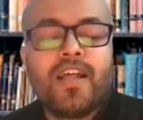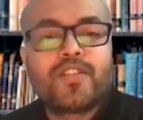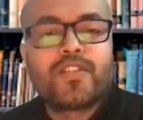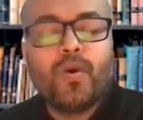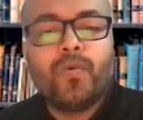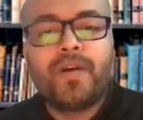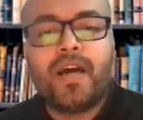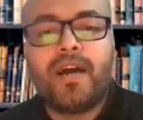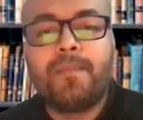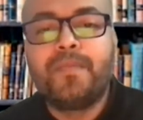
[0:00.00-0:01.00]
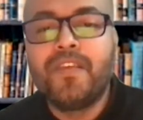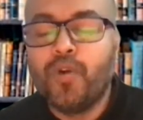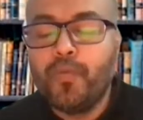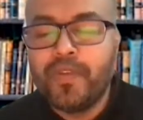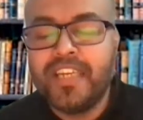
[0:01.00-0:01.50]
So
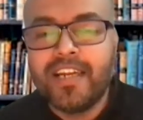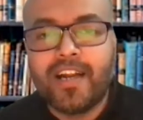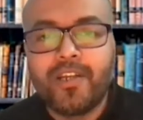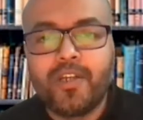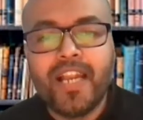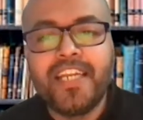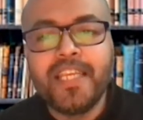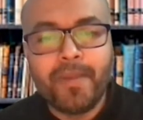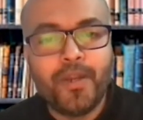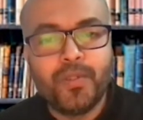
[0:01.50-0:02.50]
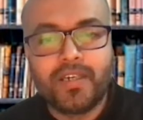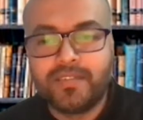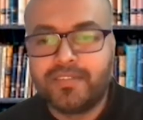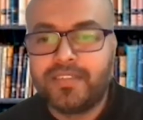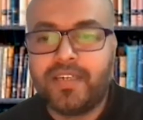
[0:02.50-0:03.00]
before we dwell deep into the
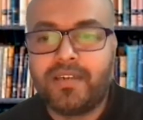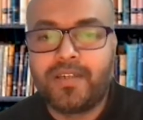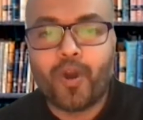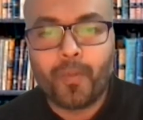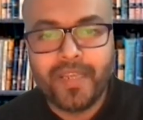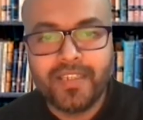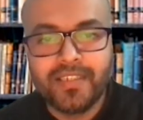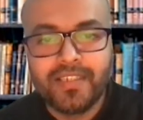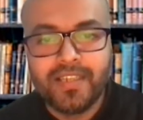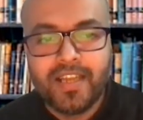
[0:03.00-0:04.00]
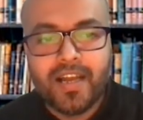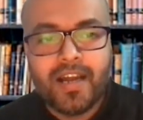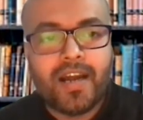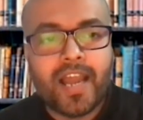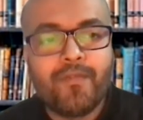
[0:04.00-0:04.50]
topic,
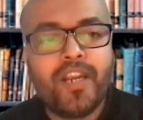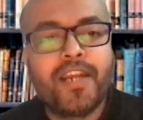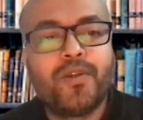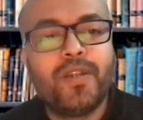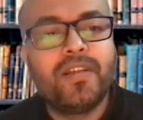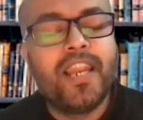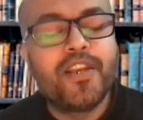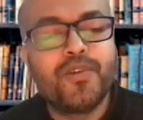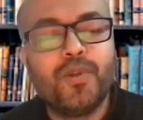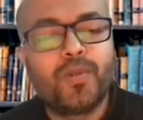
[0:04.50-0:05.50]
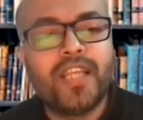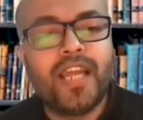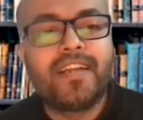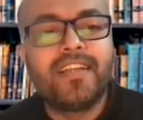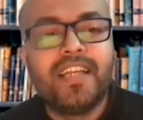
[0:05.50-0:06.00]
I would like to let you know
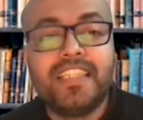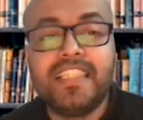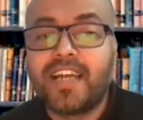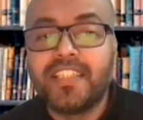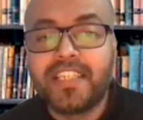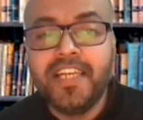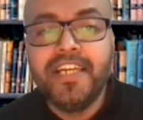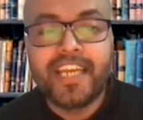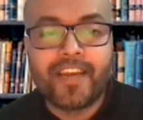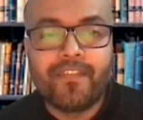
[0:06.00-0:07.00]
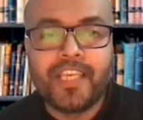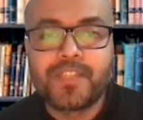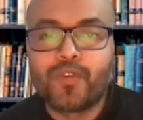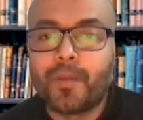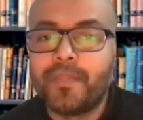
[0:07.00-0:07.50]
that these are the key takeaways
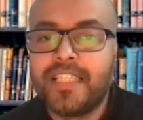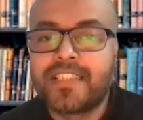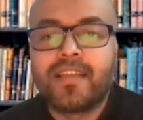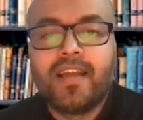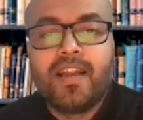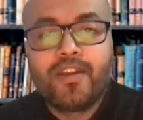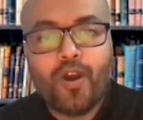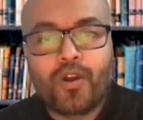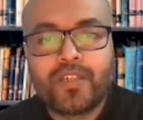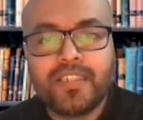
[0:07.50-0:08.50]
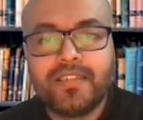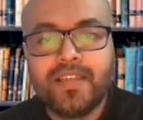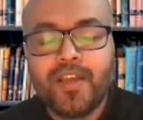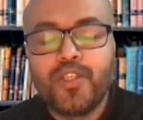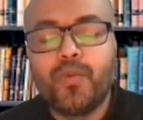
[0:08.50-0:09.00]
from this talk.
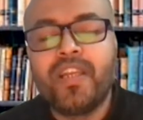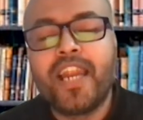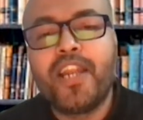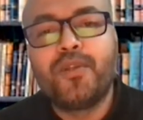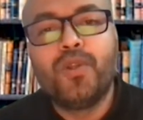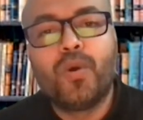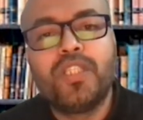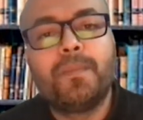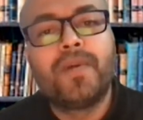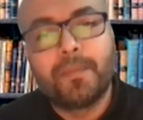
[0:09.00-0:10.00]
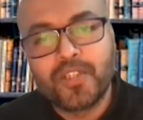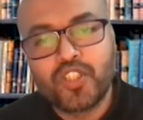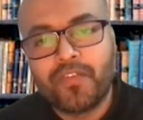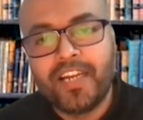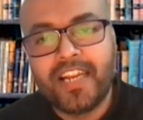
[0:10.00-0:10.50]
You will get to know the purpose
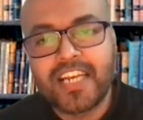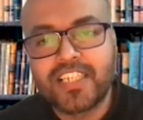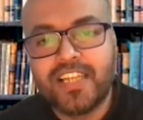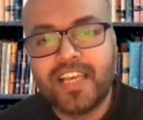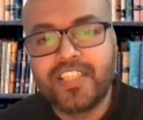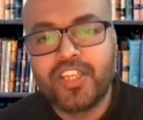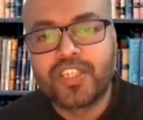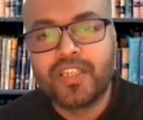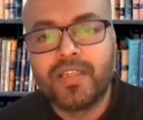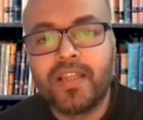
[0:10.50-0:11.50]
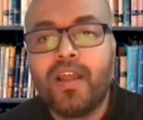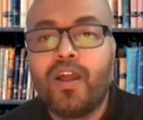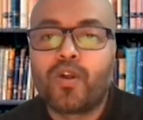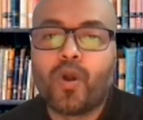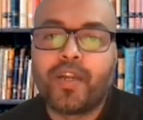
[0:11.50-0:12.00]
of internationalization,
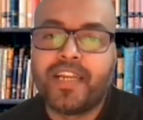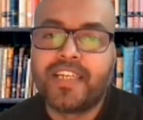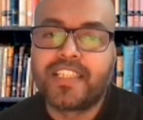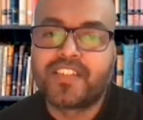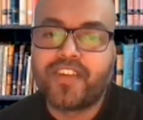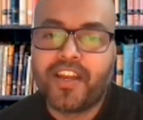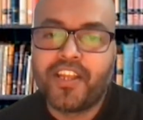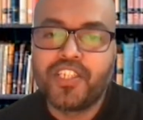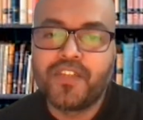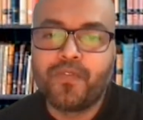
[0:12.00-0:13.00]
content strategy